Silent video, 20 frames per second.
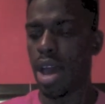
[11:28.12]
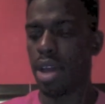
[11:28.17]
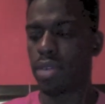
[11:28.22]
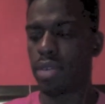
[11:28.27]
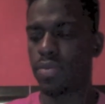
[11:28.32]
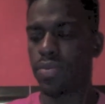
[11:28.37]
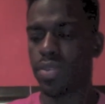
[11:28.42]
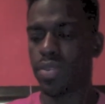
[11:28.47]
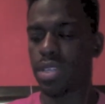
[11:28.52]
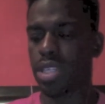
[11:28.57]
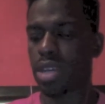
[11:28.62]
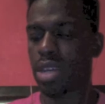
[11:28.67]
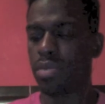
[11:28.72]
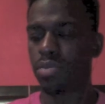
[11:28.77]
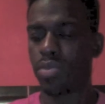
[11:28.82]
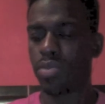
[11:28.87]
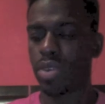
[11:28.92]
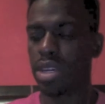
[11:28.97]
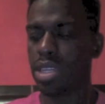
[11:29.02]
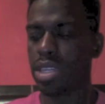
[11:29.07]
for
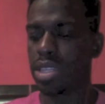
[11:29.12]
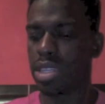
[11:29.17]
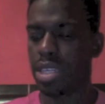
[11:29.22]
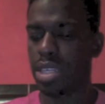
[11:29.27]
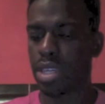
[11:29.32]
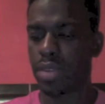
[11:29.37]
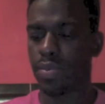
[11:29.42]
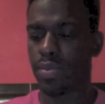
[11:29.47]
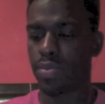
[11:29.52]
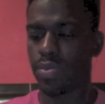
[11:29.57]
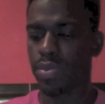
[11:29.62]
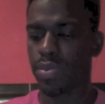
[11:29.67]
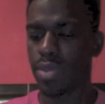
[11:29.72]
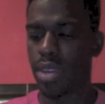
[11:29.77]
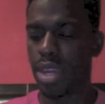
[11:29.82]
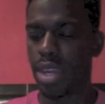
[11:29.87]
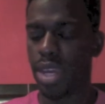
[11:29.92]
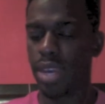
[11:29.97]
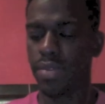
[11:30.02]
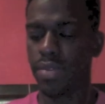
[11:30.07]
some reason,
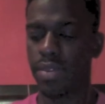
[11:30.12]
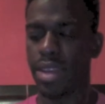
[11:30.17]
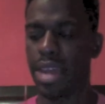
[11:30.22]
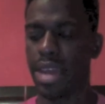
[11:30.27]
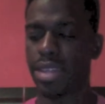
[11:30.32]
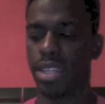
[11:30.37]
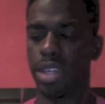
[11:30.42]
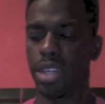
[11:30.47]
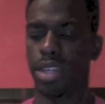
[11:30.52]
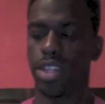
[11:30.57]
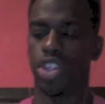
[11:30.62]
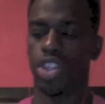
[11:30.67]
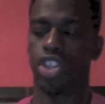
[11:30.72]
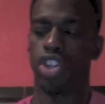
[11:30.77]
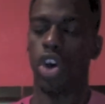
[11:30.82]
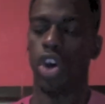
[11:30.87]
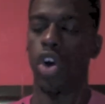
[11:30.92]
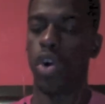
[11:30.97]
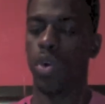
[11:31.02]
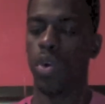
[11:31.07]
even as an
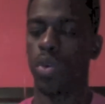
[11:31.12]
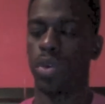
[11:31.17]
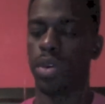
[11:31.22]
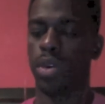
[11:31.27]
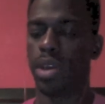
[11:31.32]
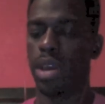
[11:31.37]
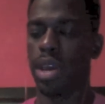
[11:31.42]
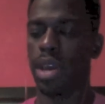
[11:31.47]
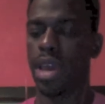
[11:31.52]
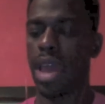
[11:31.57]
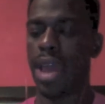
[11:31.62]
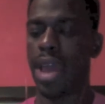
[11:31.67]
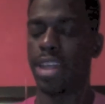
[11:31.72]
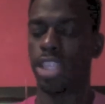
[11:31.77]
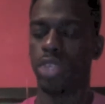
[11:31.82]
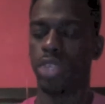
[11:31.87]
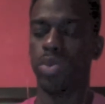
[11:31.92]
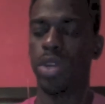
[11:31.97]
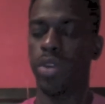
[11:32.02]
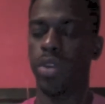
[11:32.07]
adult at
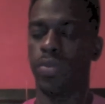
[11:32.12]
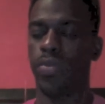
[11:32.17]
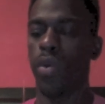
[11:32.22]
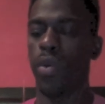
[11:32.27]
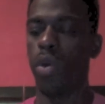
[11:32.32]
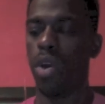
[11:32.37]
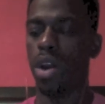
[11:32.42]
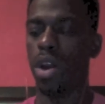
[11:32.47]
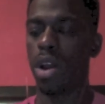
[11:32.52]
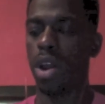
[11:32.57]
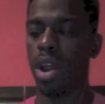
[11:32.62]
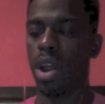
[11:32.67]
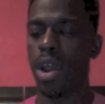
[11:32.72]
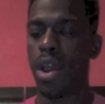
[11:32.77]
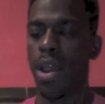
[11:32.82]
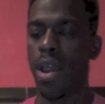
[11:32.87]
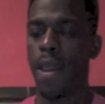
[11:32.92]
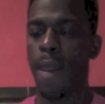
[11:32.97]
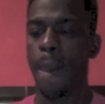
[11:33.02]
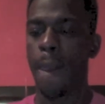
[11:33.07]
24,
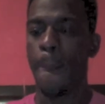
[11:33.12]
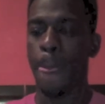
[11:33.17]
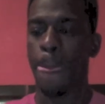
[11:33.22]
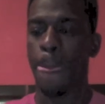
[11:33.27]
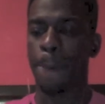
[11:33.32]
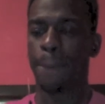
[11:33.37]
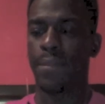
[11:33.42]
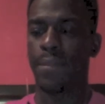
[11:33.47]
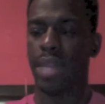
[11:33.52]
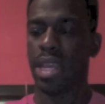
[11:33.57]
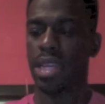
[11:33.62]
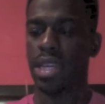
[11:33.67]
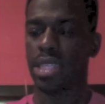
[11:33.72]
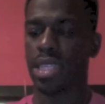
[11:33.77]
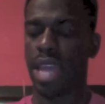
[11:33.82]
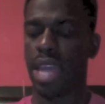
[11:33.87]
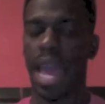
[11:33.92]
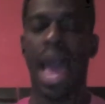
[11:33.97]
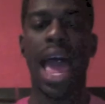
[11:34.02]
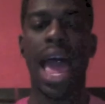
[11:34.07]
it's
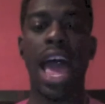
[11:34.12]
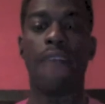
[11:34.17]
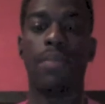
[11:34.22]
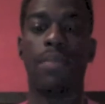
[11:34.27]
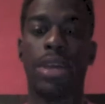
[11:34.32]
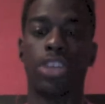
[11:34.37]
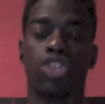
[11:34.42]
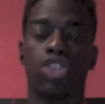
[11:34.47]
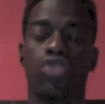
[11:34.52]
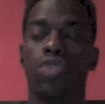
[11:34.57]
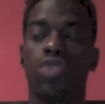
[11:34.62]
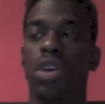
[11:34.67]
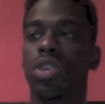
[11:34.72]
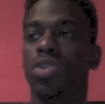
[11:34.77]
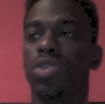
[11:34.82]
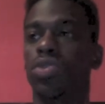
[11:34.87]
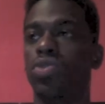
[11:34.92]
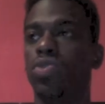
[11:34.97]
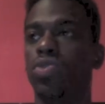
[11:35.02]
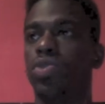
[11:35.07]
like I have my
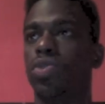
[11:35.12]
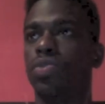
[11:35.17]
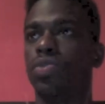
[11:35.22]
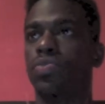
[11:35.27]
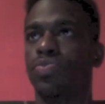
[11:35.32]
struggles,